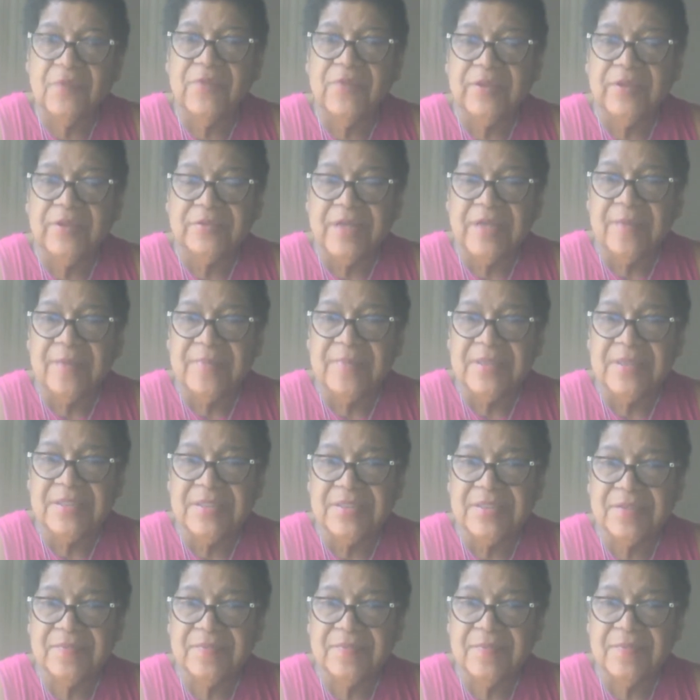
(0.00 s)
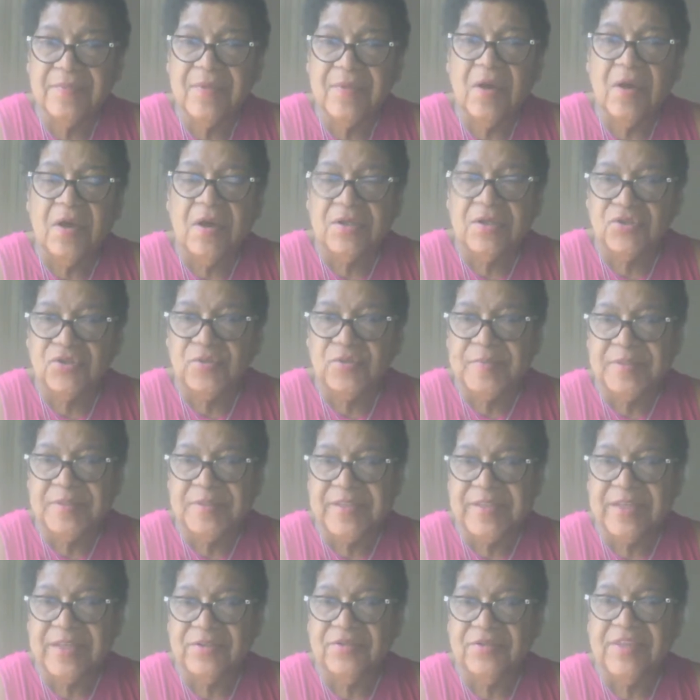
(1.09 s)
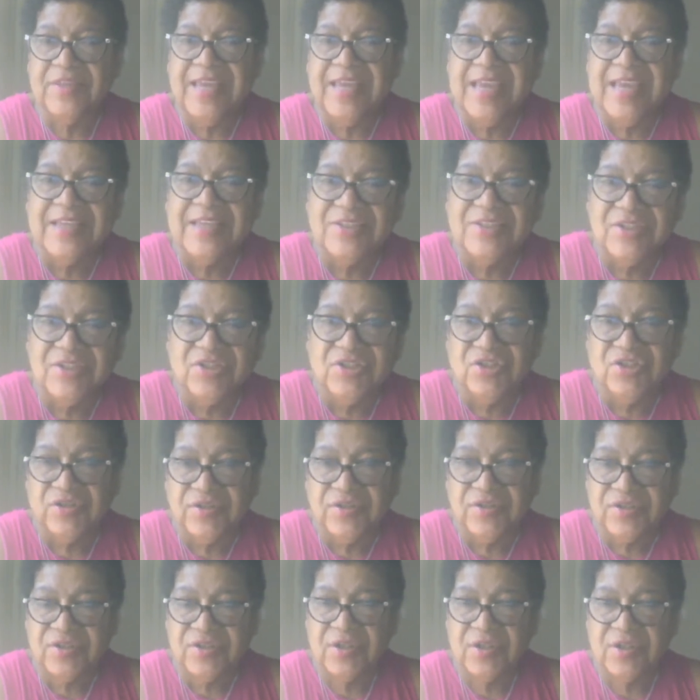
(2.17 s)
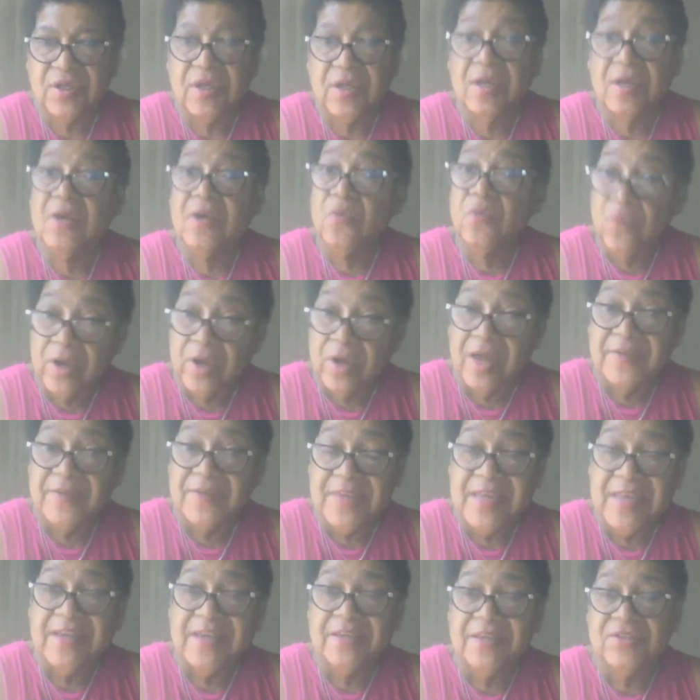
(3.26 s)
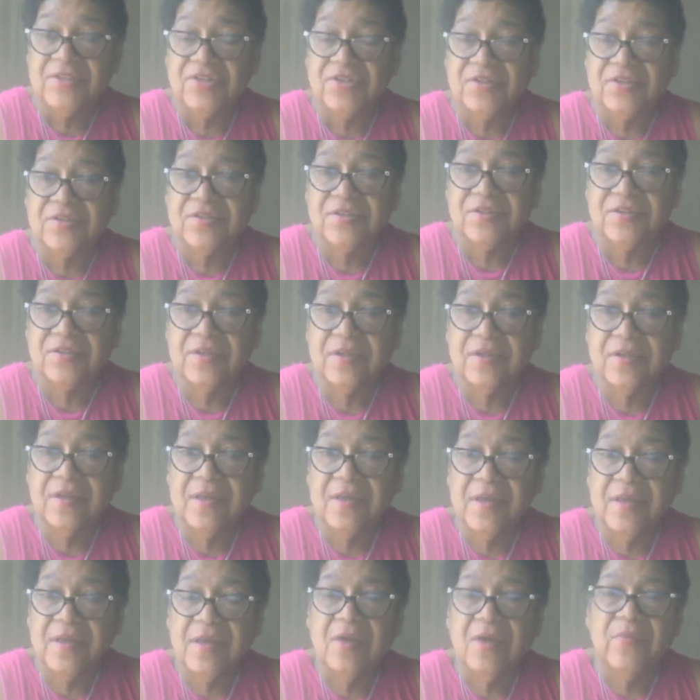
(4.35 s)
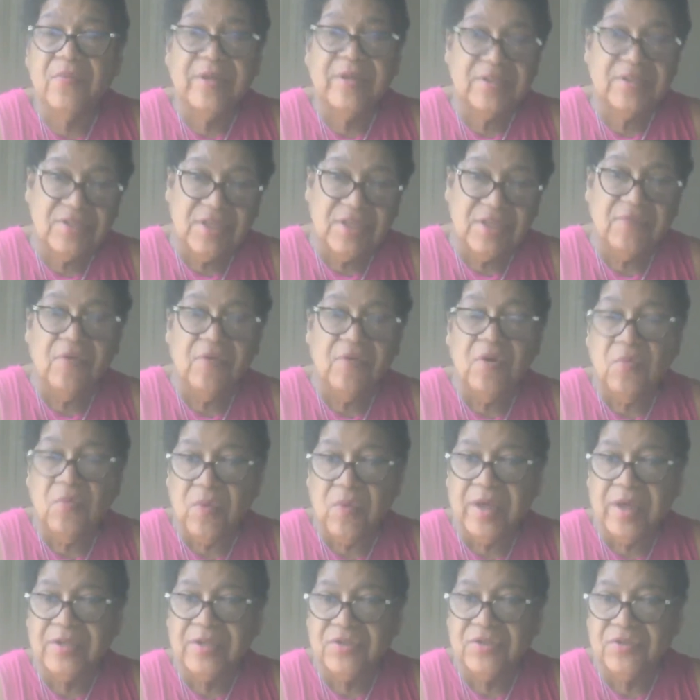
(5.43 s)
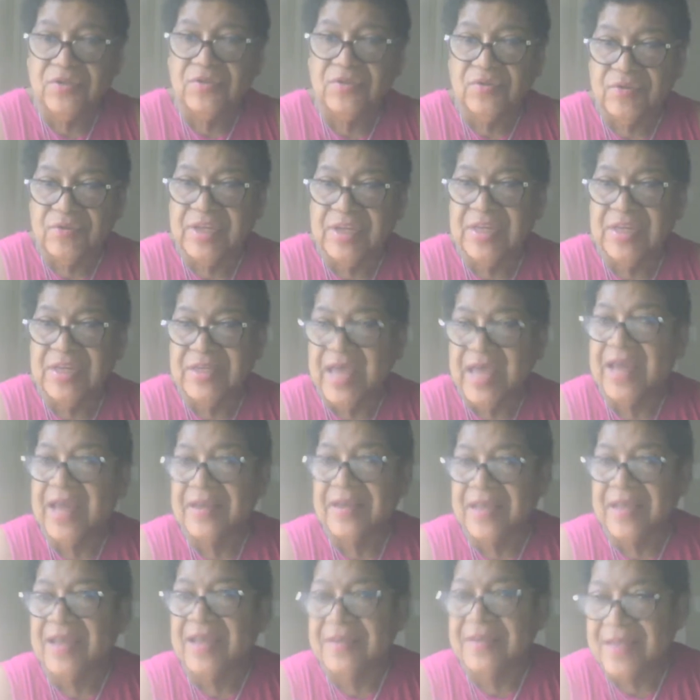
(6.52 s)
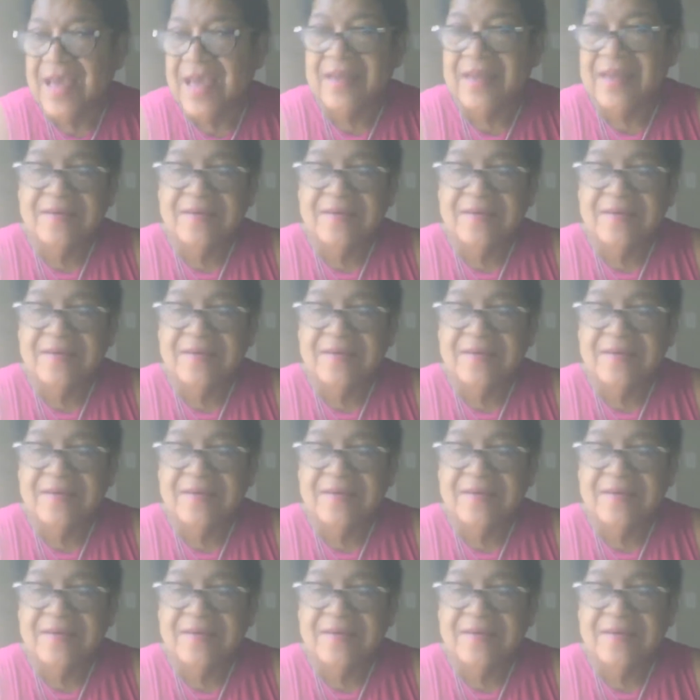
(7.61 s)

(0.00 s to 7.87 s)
Real numbers are a superset to the integers. What are the integers? Well, 0, 1, 2, 3, -1, -2,